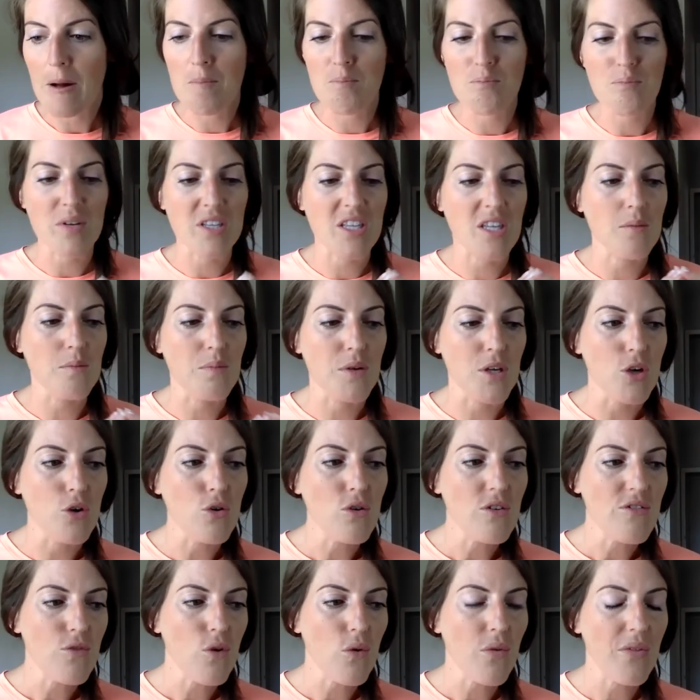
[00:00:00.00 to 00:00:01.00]
But the
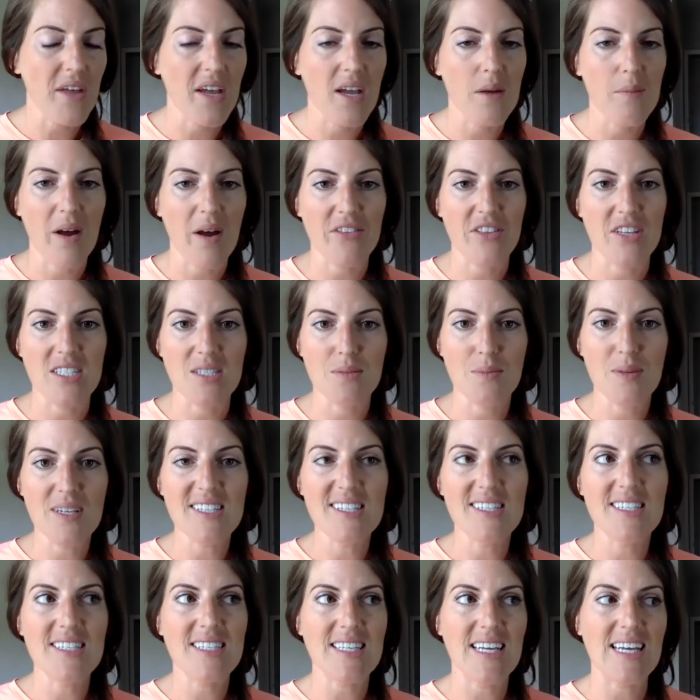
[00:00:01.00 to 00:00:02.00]
beautiful thing about this
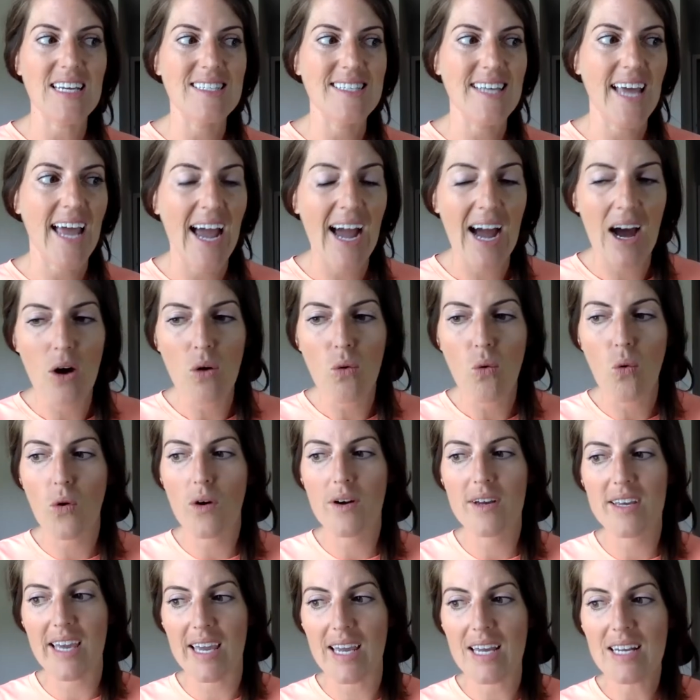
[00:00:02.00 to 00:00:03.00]
business is how
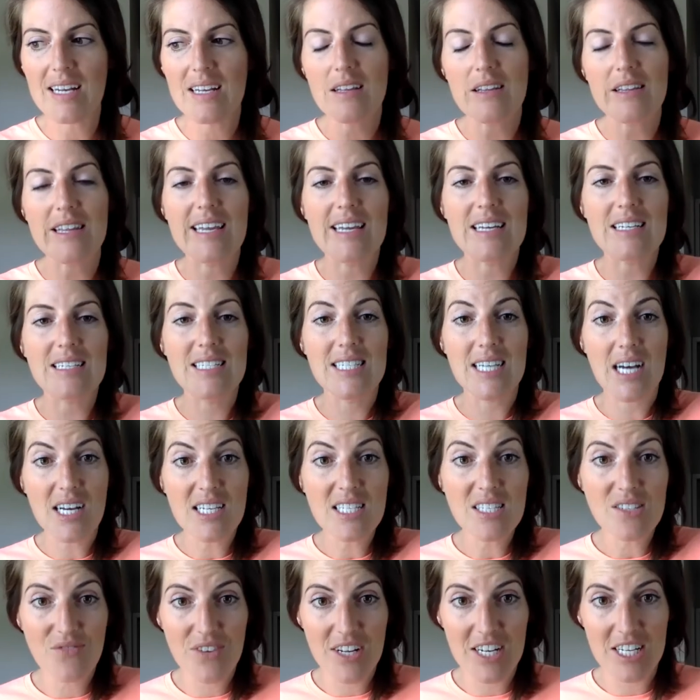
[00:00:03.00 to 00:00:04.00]
organically it
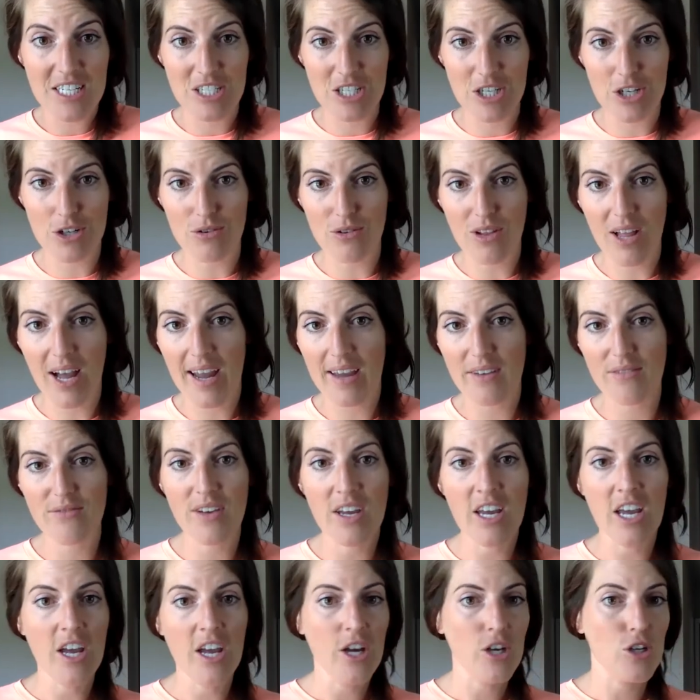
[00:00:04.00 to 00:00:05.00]
does fit into your life.
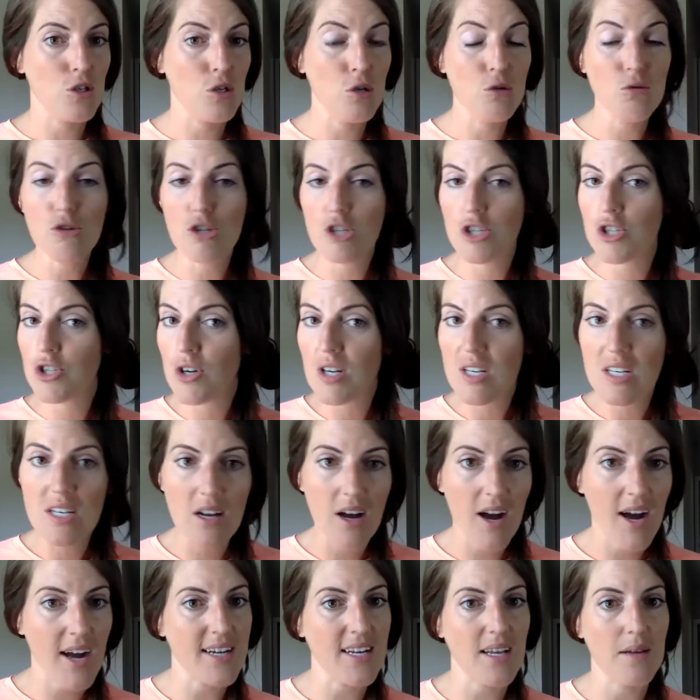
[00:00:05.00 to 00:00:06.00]
You should
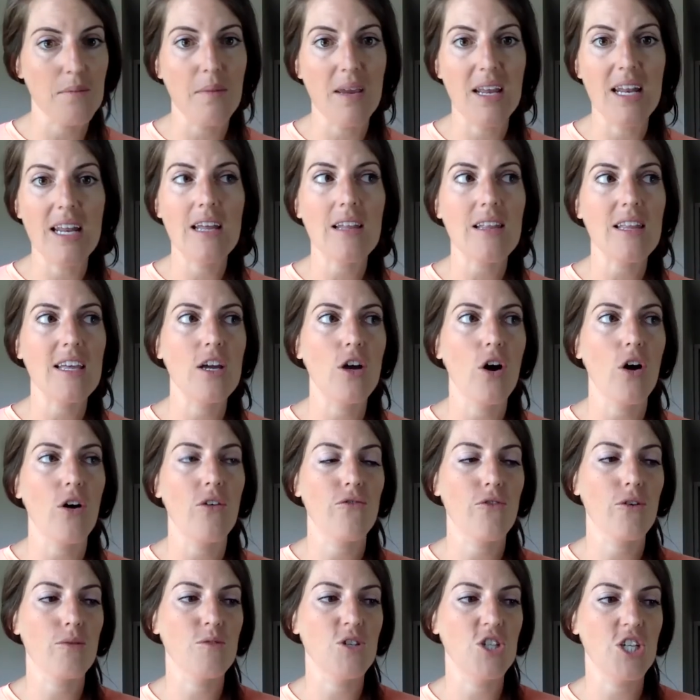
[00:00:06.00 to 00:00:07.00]
not immediately go
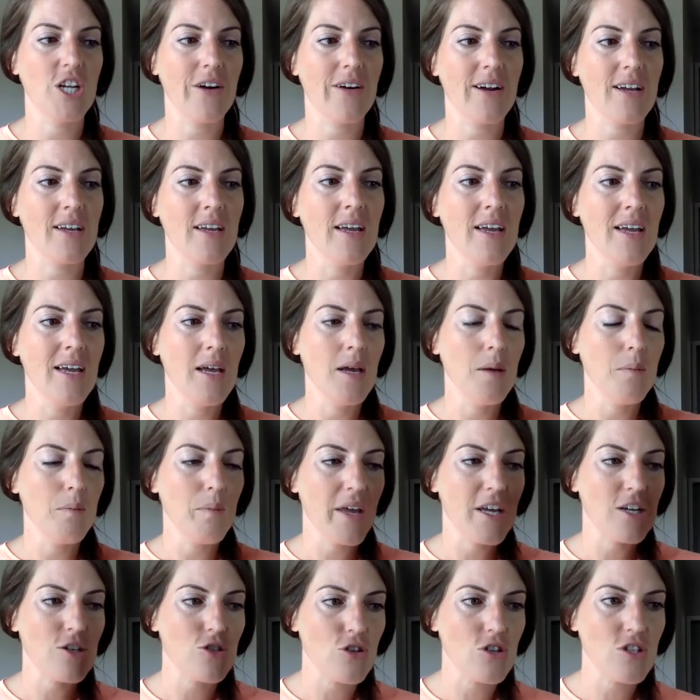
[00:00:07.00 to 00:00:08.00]
from sharing
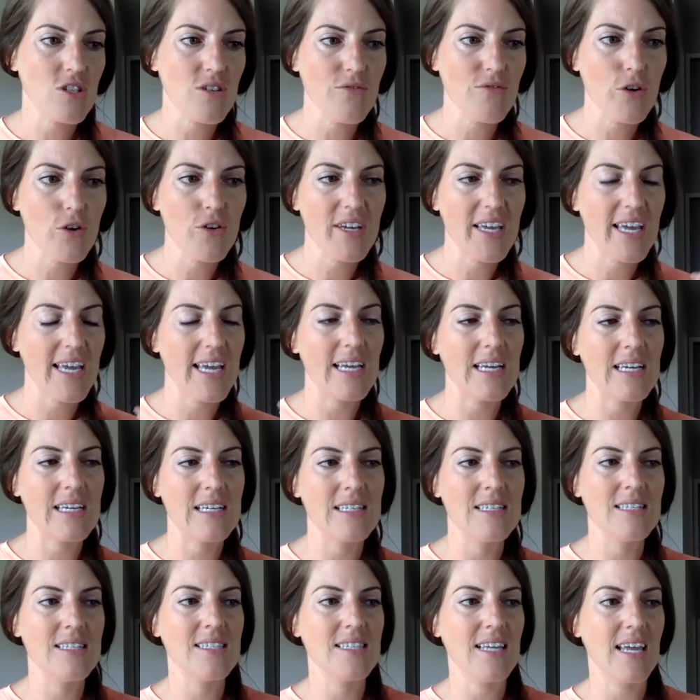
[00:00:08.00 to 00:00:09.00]
pictures of your
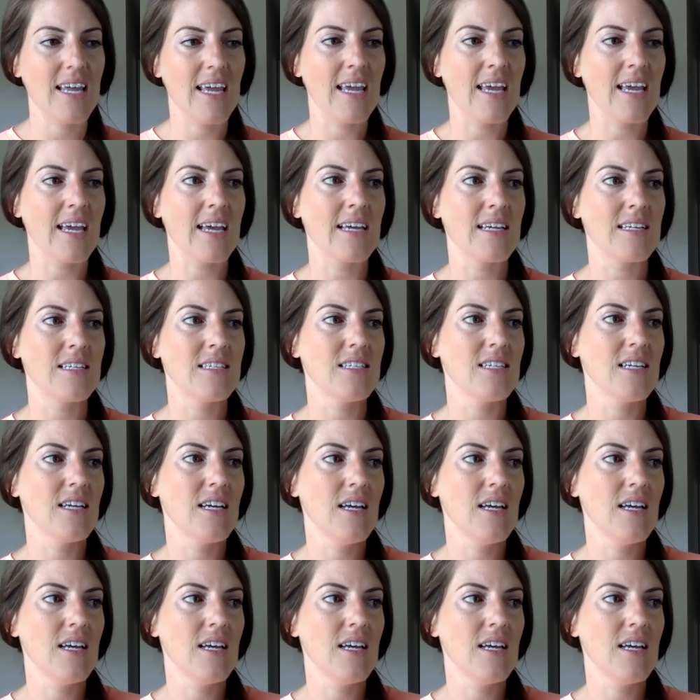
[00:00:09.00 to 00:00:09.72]
kids and